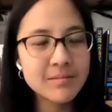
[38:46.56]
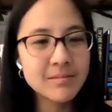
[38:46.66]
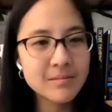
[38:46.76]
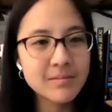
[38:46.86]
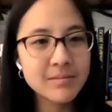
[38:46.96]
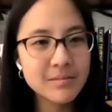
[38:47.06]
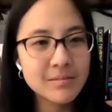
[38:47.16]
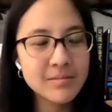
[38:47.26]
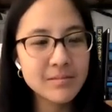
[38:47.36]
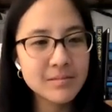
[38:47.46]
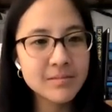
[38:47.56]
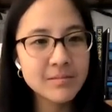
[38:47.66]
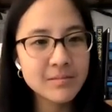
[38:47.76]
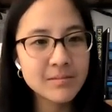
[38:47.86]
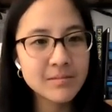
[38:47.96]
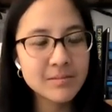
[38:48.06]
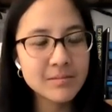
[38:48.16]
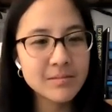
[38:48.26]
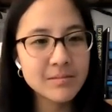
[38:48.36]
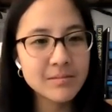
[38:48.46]

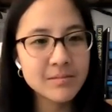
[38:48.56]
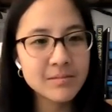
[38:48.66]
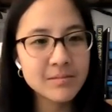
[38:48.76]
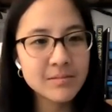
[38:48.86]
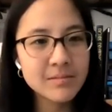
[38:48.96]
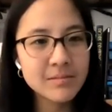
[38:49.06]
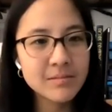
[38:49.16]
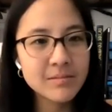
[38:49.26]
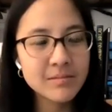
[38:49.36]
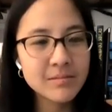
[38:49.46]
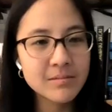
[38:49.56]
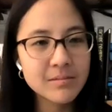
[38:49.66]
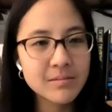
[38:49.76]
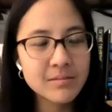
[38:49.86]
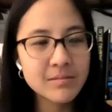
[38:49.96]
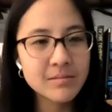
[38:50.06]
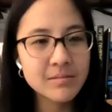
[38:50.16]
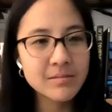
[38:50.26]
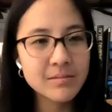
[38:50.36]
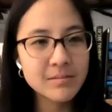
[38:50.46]

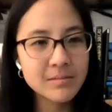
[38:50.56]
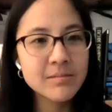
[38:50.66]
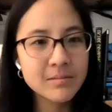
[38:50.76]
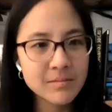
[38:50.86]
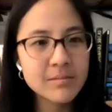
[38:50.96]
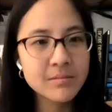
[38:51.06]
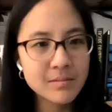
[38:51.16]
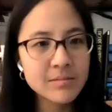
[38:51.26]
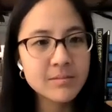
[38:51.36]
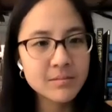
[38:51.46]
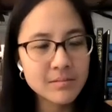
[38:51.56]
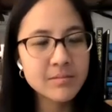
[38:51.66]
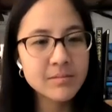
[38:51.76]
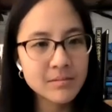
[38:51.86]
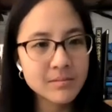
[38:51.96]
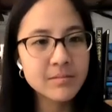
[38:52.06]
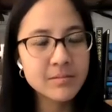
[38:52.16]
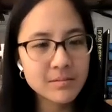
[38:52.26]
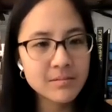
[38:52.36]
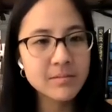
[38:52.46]

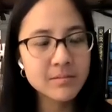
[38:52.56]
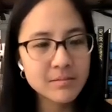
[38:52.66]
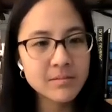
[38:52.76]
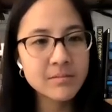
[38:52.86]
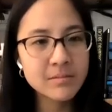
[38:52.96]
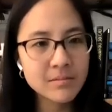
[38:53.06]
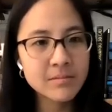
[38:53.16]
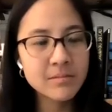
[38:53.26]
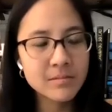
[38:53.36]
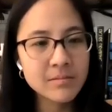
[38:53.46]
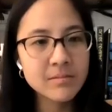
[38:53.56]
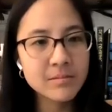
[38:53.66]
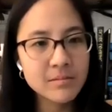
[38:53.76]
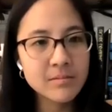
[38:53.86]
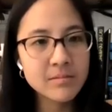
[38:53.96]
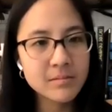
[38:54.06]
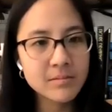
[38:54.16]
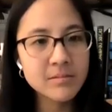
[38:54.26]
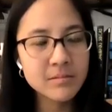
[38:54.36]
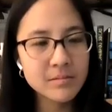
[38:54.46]
No words are spoken by the person on screen.